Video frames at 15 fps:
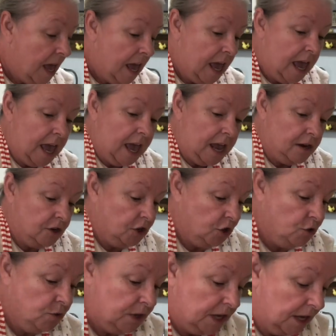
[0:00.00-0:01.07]
And
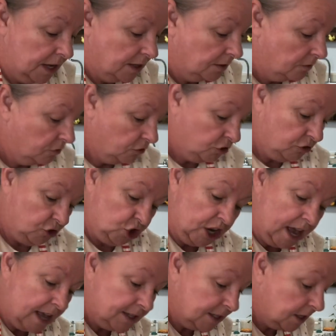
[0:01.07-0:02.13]
you can
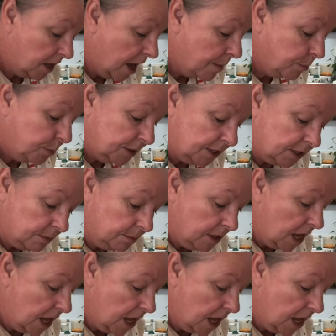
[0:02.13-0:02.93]
jazz it up with some